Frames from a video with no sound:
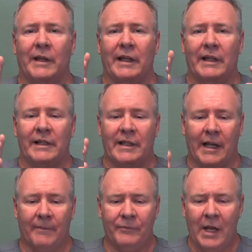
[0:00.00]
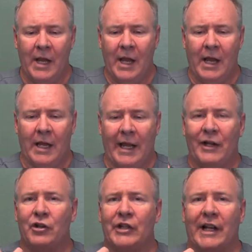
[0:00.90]
these
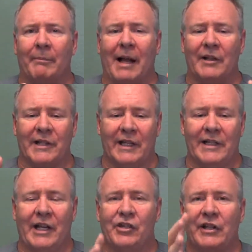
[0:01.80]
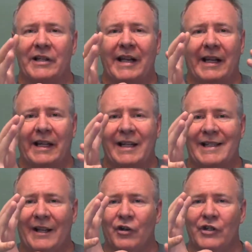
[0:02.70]
energetic balancing sessions, taking
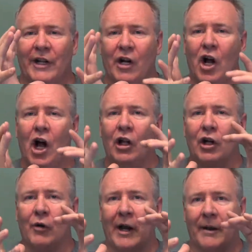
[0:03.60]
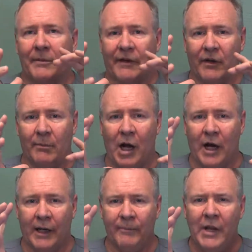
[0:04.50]
these energetic holograms of the
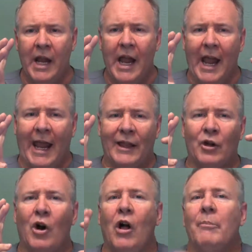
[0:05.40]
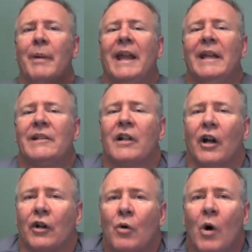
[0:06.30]
body. And they're all based
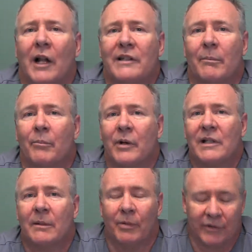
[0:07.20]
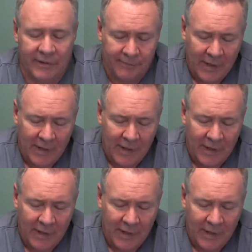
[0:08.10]
on quantum principles.